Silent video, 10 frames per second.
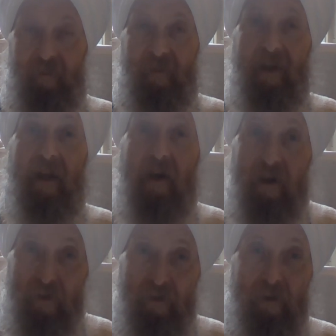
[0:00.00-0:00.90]
he had a
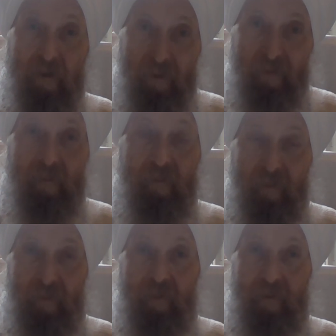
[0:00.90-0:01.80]
different
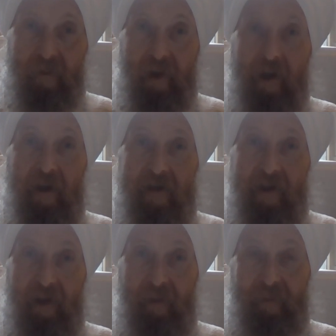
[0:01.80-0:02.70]

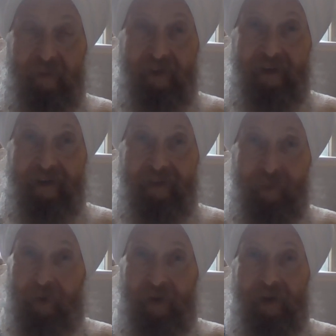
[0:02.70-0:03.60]
legacy.
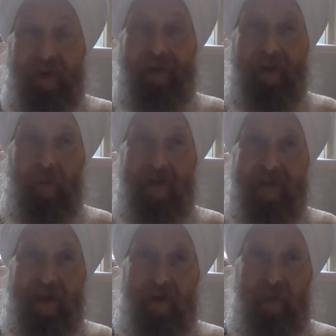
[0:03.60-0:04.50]
There wasn't
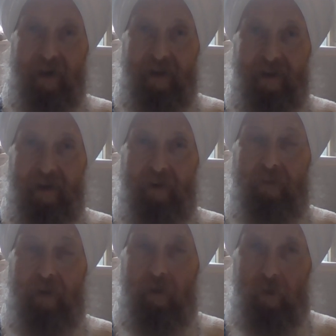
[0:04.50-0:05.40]
anybody that he
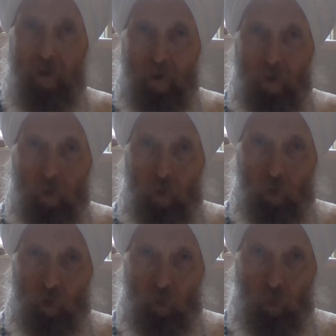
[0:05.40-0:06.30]
felt
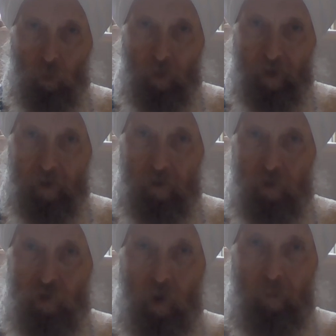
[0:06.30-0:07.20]
could do that
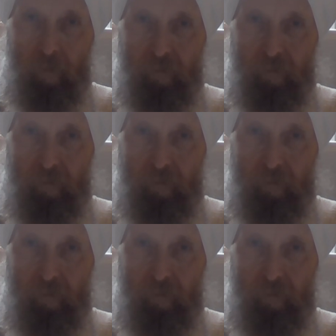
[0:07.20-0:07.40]
job.